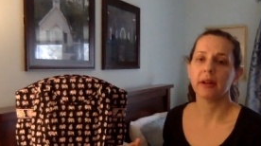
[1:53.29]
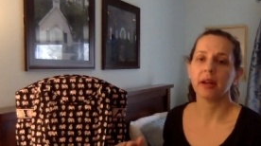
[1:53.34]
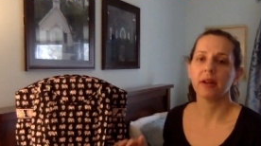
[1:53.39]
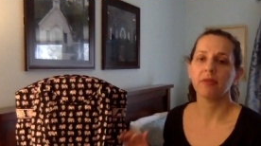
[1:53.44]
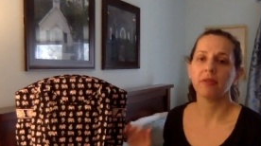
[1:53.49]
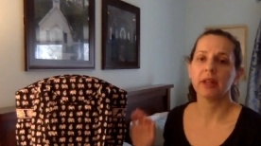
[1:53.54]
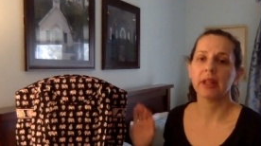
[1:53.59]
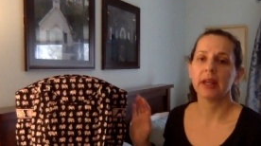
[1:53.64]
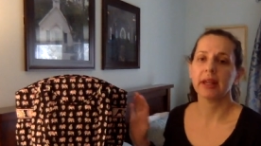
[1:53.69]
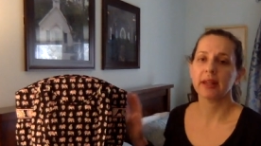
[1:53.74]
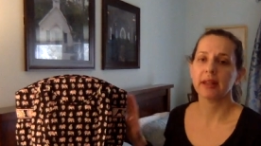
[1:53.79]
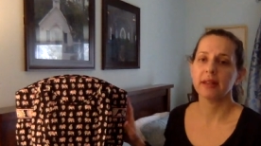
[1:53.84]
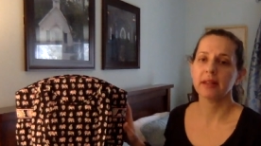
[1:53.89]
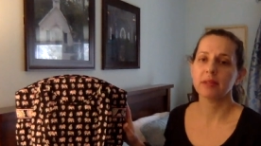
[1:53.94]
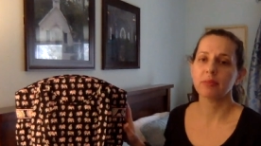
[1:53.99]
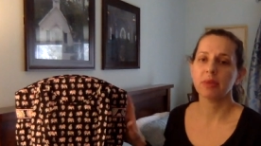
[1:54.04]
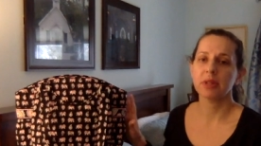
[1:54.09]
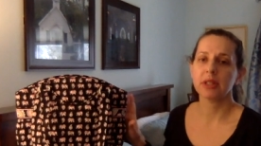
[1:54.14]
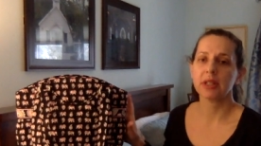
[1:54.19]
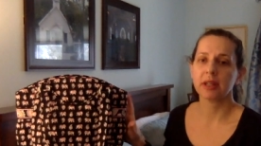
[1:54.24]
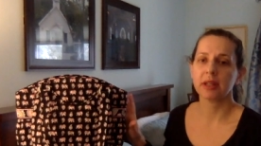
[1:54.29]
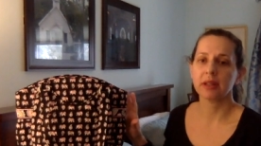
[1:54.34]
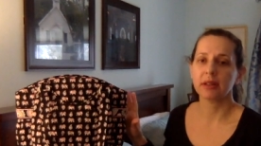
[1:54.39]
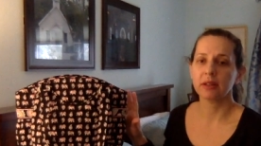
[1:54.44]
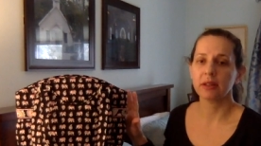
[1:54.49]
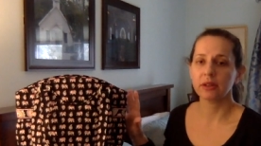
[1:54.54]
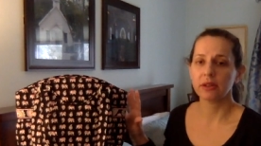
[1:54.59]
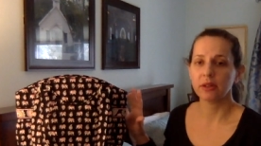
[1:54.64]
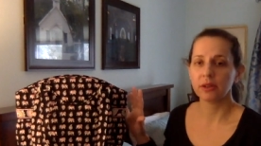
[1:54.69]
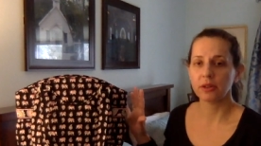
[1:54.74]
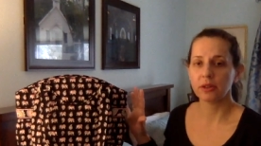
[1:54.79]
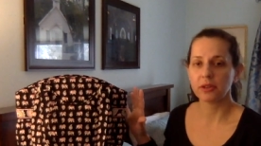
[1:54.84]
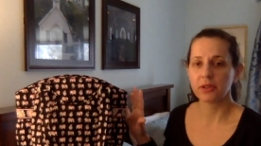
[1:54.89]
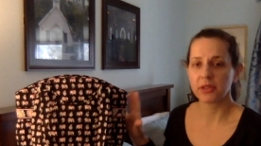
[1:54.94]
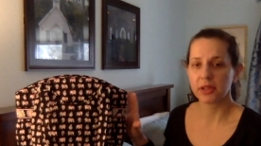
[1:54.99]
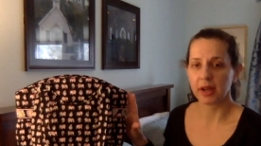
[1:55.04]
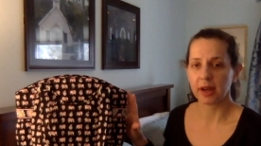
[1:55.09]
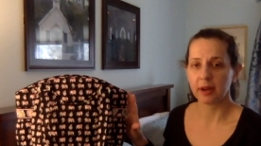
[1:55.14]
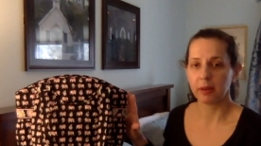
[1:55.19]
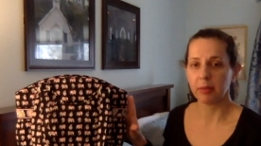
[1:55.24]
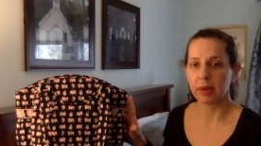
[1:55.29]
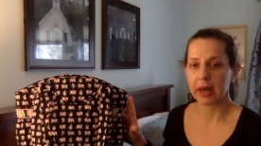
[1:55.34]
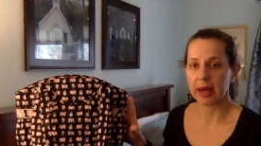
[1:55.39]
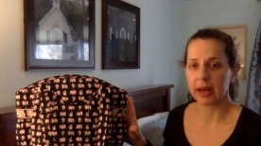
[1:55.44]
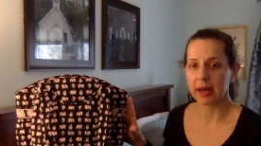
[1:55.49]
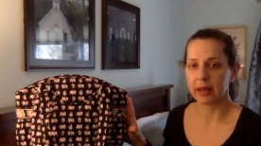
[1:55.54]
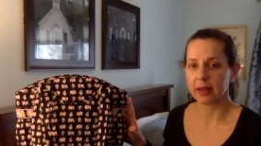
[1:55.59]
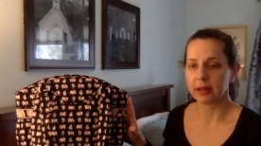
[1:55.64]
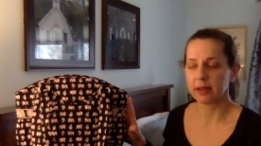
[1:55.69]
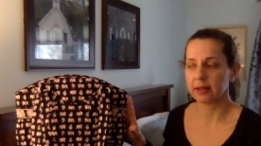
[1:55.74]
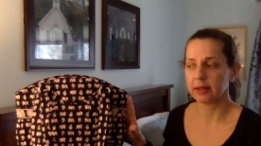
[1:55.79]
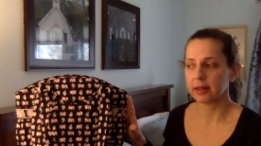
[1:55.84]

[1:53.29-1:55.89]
I feel like in this particular style bag,